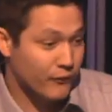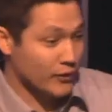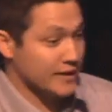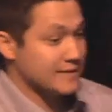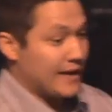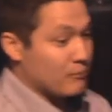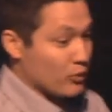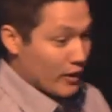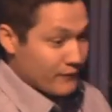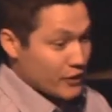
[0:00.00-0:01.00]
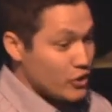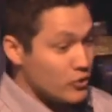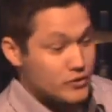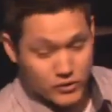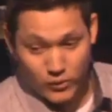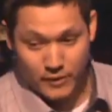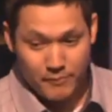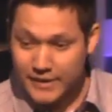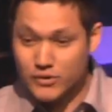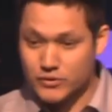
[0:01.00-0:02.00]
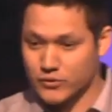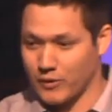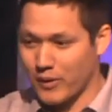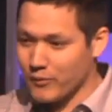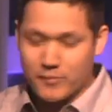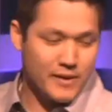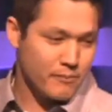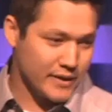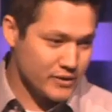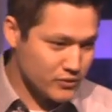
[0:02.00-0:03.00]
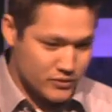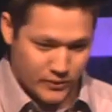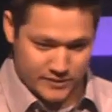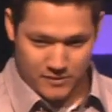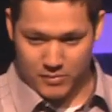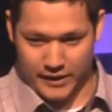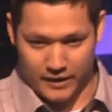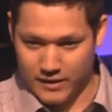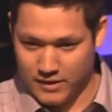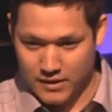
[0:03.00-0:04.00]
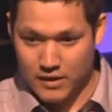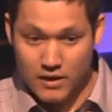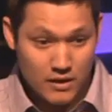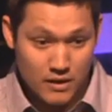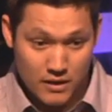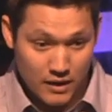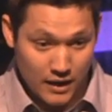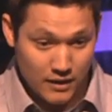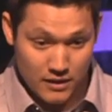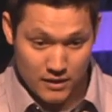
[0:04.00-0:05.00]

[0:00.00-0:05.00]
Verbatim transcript: For example, if a news story, big news story, what would be a big news story? Somebody, huh?